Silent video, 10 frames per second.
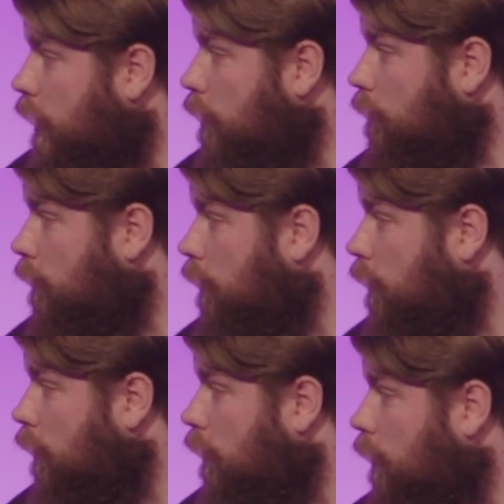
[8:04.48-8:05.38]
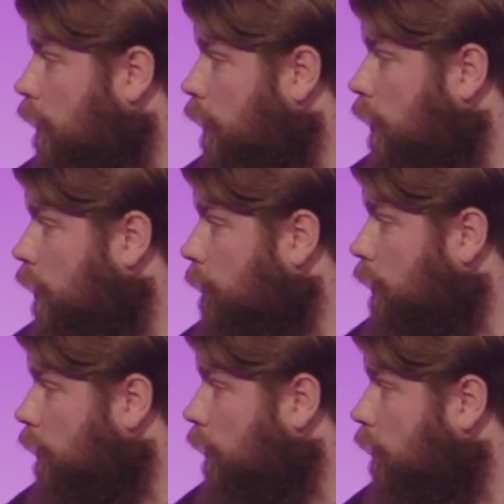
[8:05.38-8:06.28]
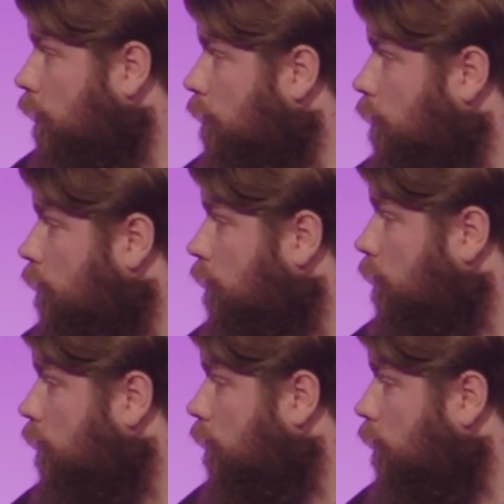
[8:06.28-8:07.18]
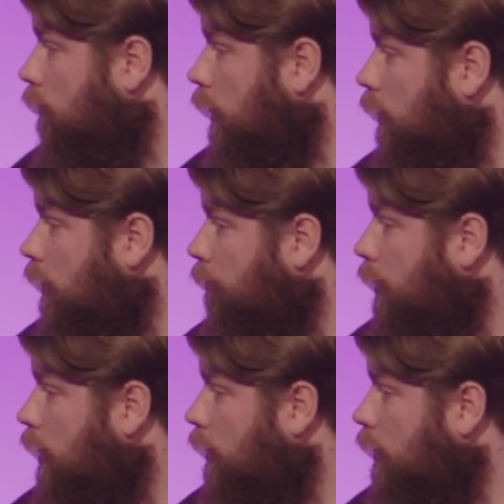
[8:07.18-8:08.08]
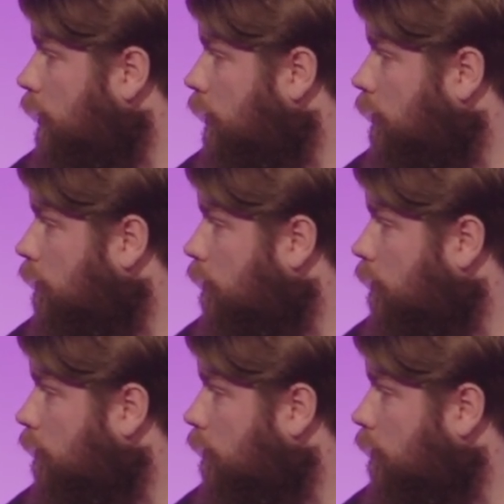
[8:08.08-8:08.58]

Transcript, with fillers: account. I'm going to go create an API key,